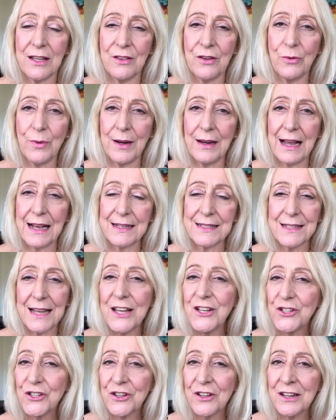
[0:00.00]
in the
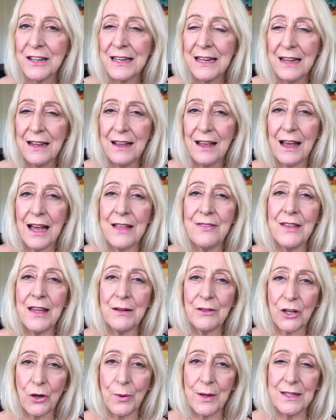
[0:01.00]
relaxation and
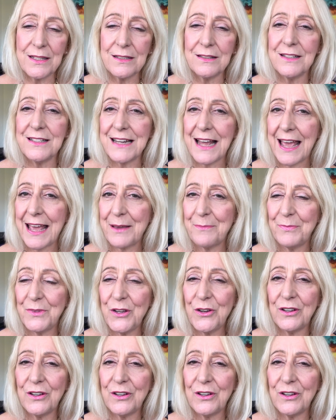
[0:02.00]
then go into the day.